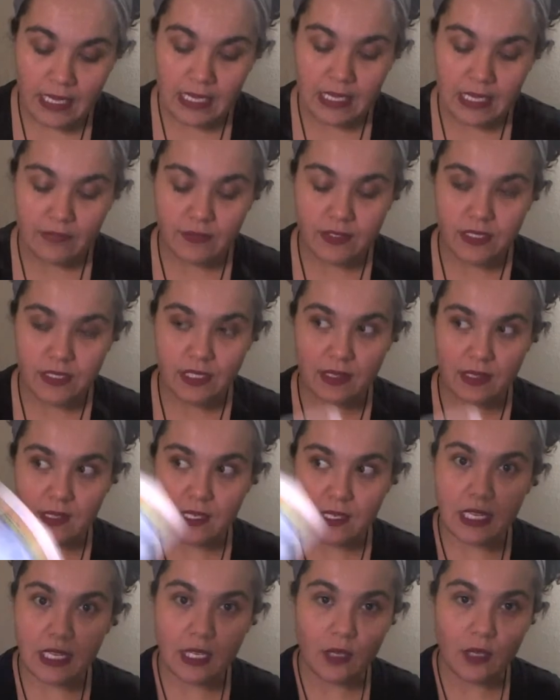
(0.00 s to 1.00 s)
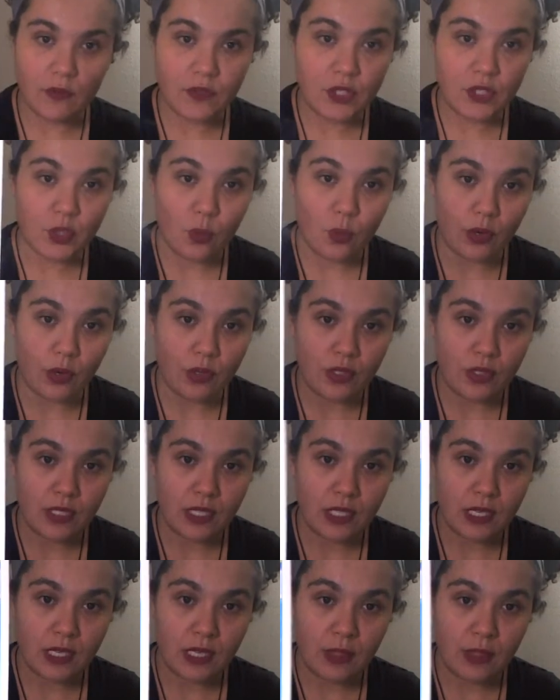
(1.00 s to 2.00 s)
even to the King of Swords
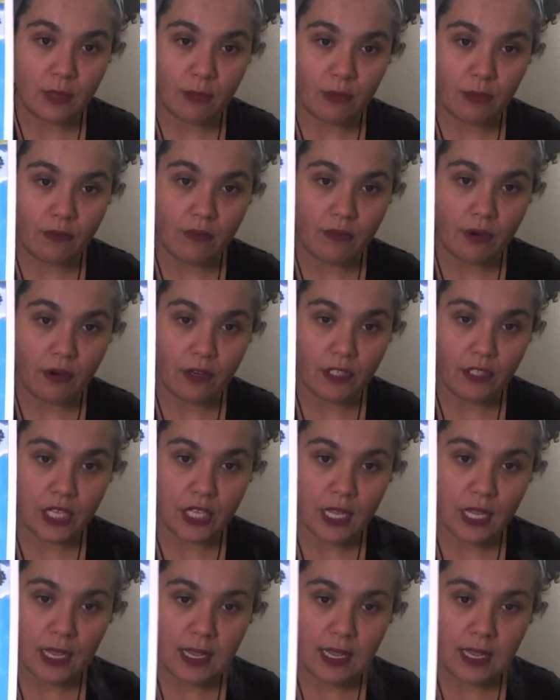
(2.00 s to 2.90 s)
in the reverse.